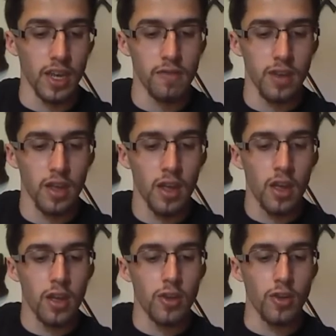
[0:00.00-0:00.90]
Gift.
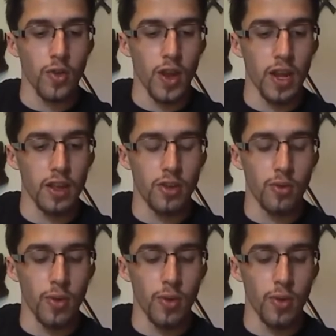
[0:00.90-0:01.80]
You're
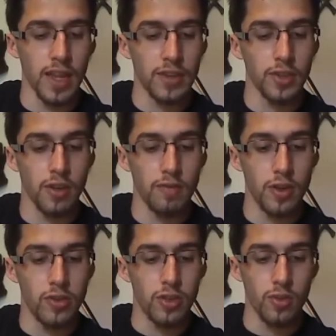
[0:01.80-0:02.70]
granted Lesser
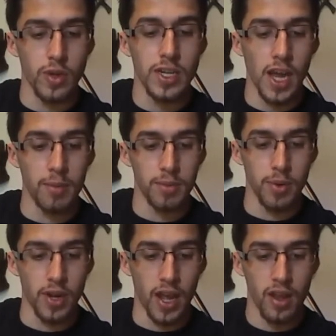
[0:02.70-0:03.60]
Confusion 3 times
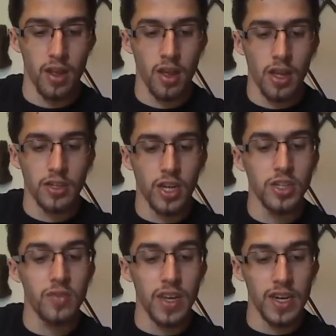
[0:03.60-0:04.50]
per day,
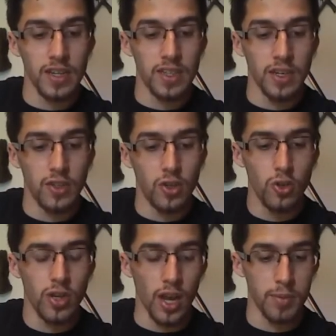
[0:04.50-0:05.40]
Touch of Idiocy
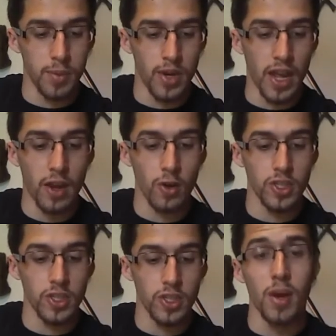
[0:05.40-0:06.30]
2 times per day, or
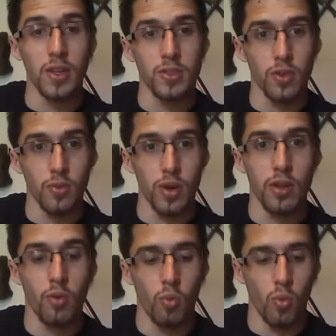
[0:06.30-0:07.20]
Summon Monster
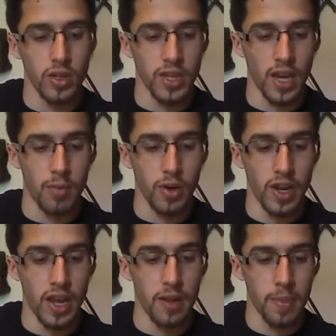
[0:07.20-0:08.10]
3 1 time per
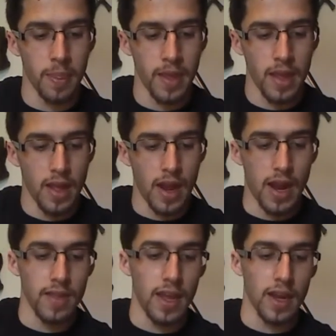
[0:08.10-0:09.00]
day.
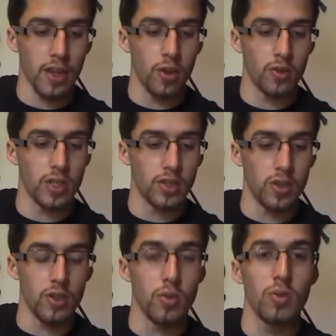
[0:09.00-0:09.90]
And then it goes
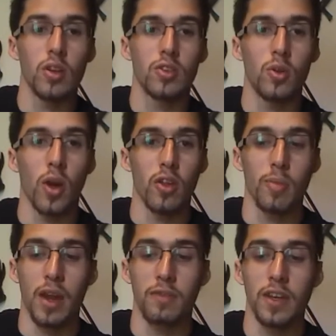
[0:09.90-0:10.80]
into 2 other
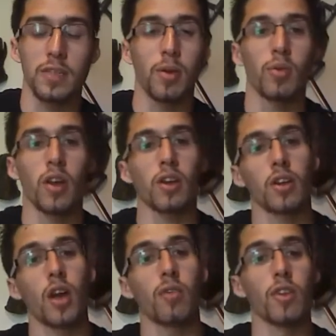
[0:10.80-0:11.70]
benefits, but we're not going
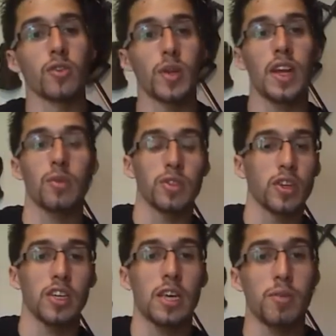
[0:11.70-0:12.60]
to cover those right now. We're just
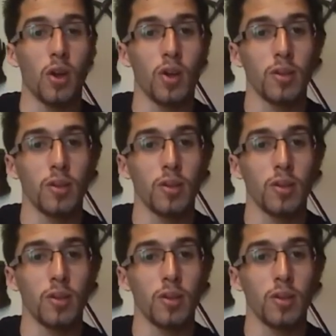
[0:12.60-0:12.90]
going to keep going.